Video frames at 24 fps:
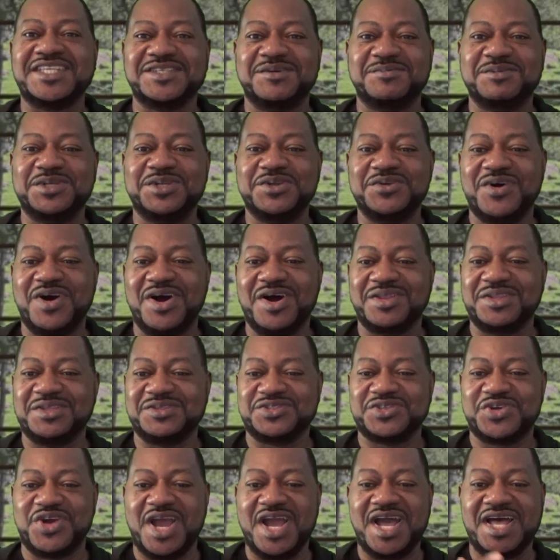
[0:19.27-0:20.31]
I'm going to do all the
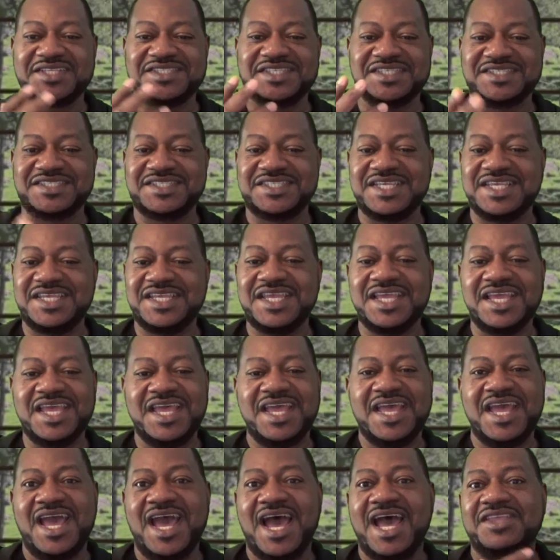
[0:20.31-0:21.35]
trials and see
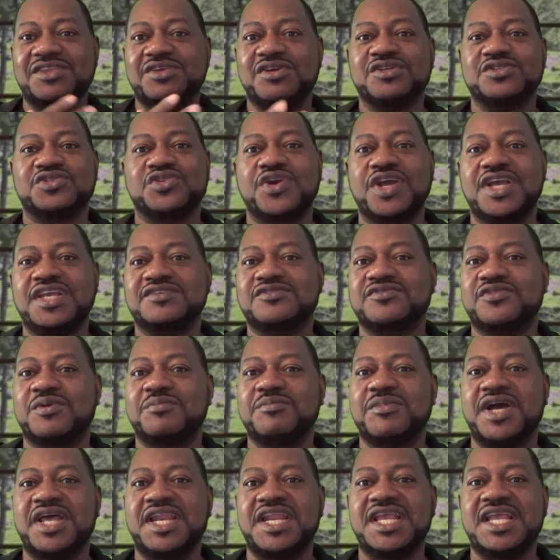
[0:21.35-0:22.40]
how you could transfer
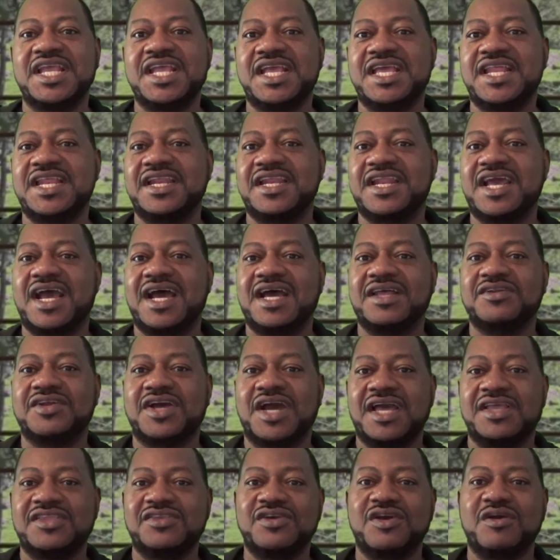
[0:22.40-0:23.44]
money in and out,
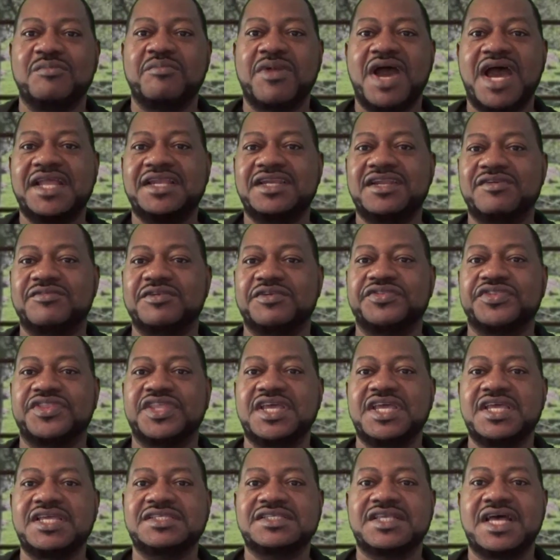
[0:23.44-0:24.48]
how you could buy different
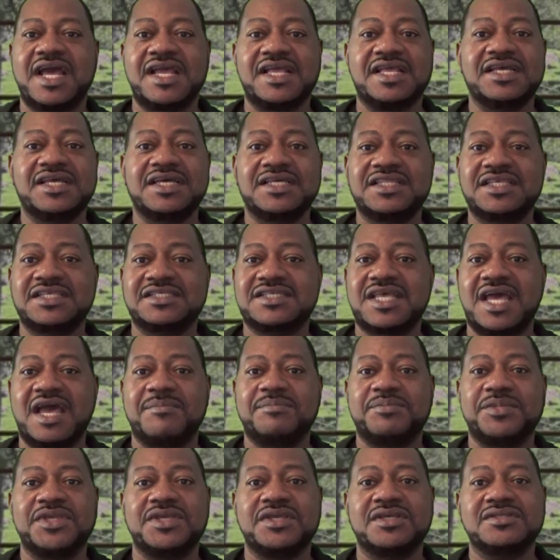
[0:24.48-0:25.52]
things, how good this
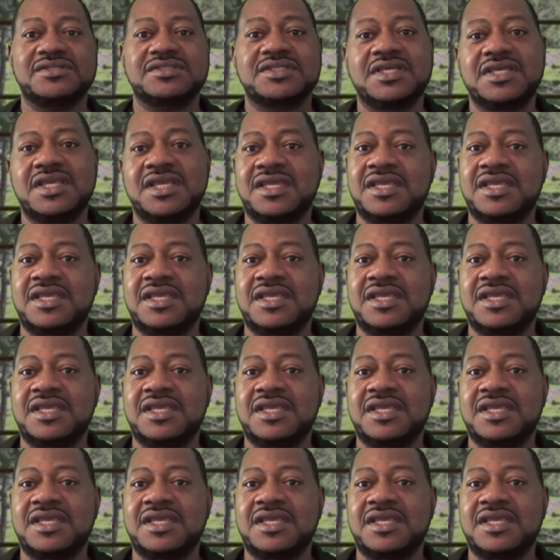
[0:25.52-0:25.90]
app is.